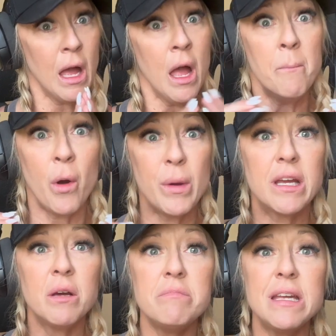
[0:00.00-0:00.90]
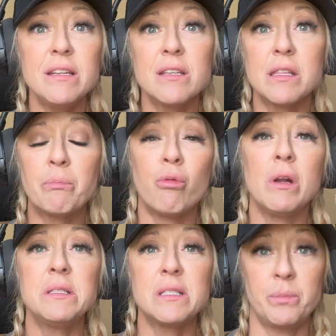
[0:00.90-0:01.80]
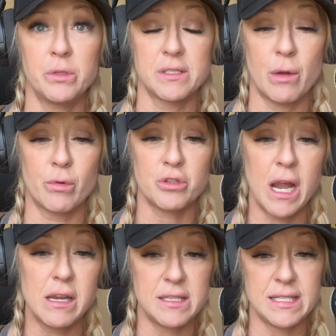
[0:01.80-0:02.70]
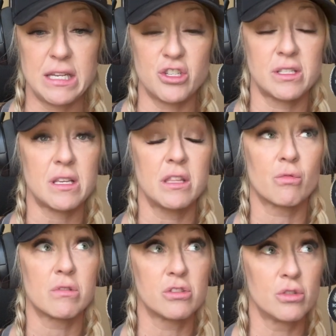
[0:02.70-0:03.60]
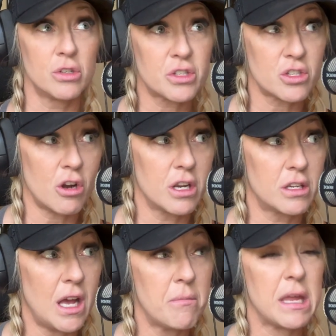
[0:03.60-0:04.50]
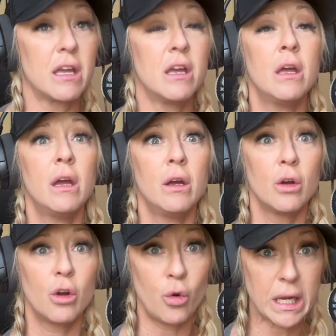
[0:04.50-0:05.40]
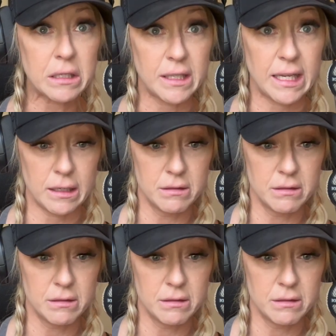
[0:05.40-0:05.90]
But we committed to the principles they were trying to teach us, and the results started coming quickly.